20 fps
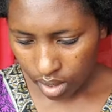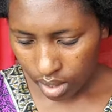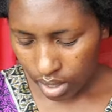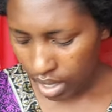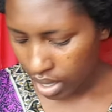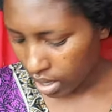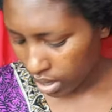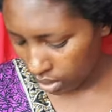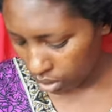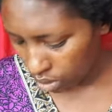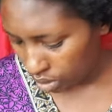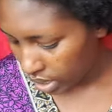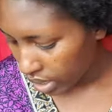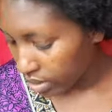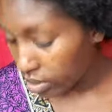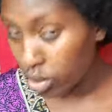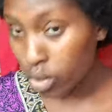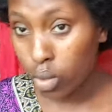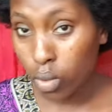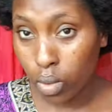Hey, you
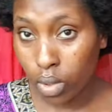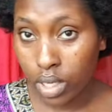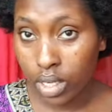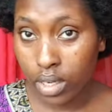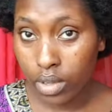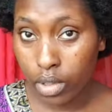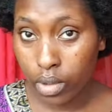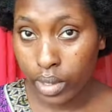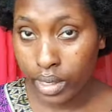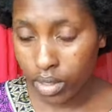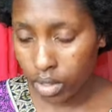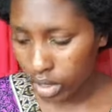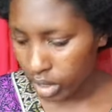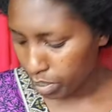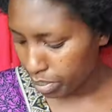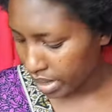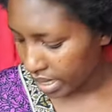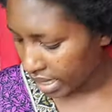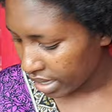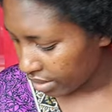guys, you will not
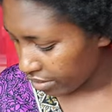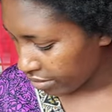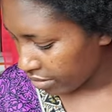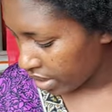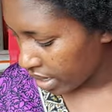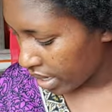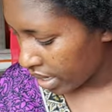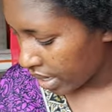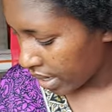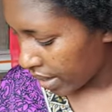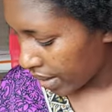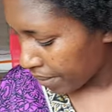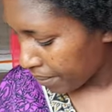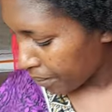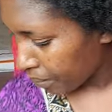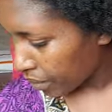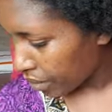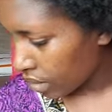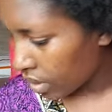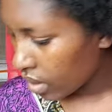believe.
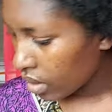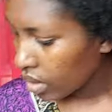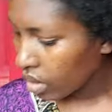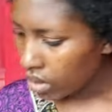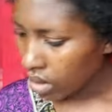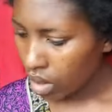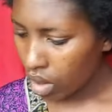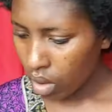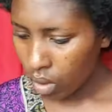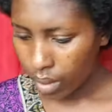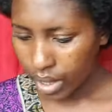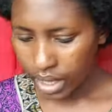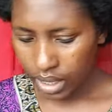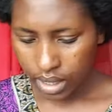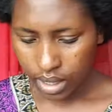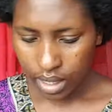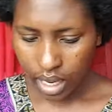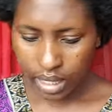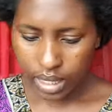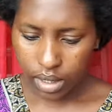Oh,
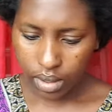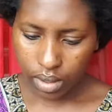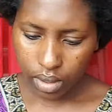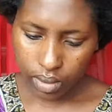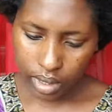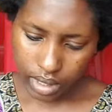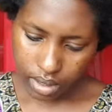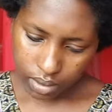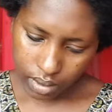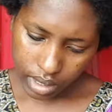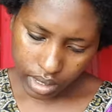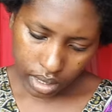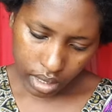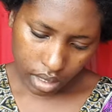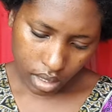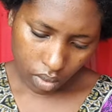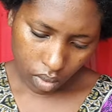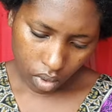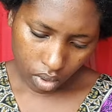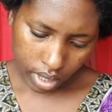wait.
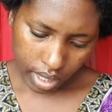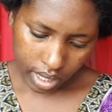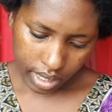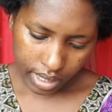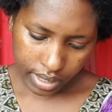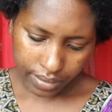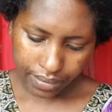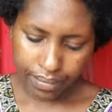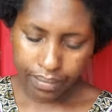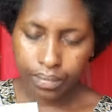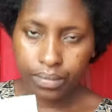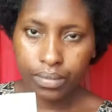Wacheli ni waonyeshe.